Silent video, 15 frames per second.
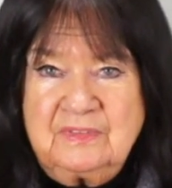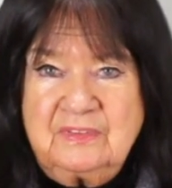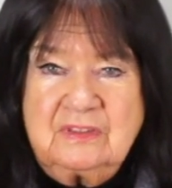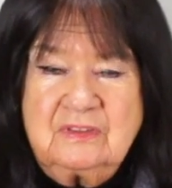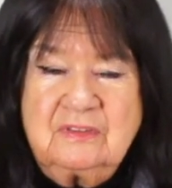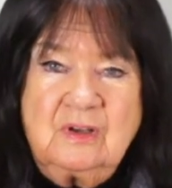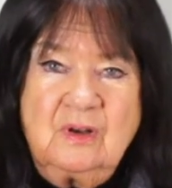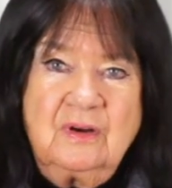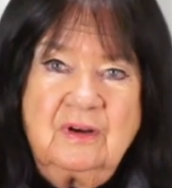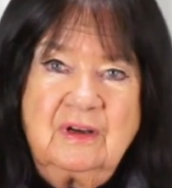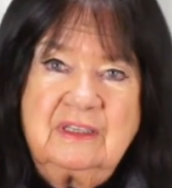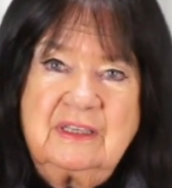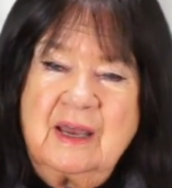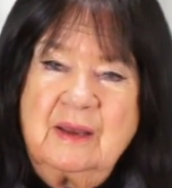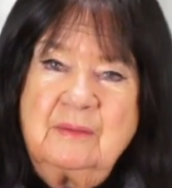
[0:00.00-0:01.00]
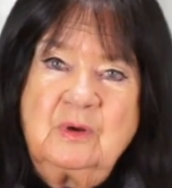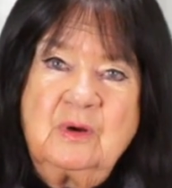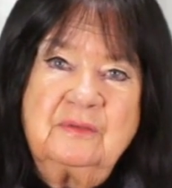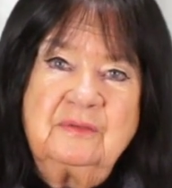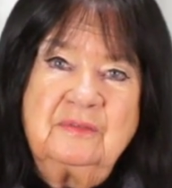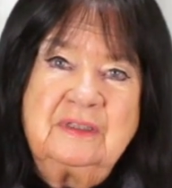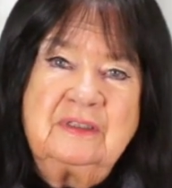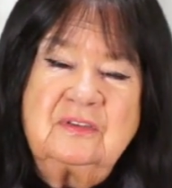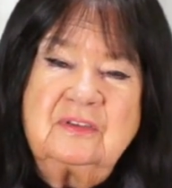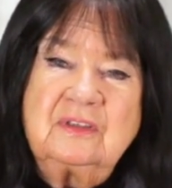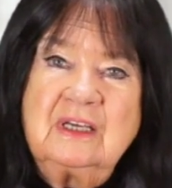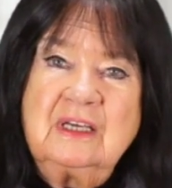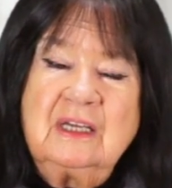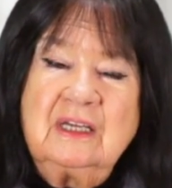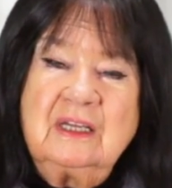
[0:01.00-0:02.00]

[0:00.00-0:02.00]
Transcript: since a long time convinced